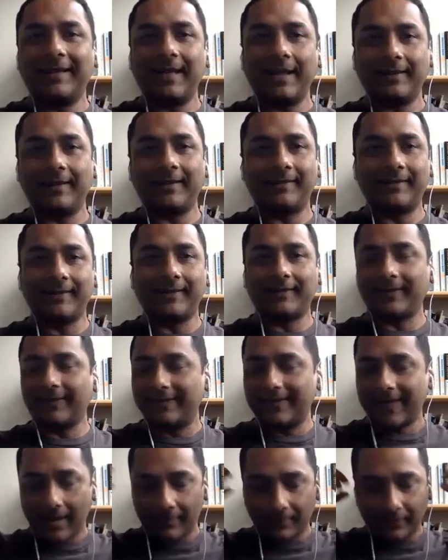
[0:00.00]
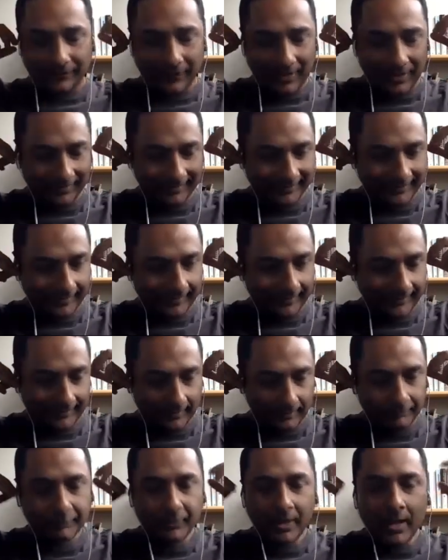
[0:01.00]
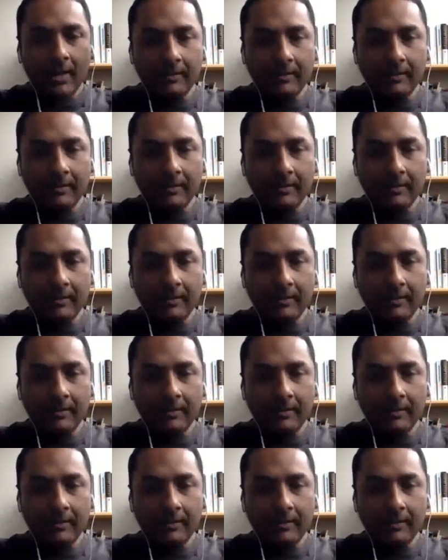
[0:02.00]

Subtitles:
that exists in the Amazon system.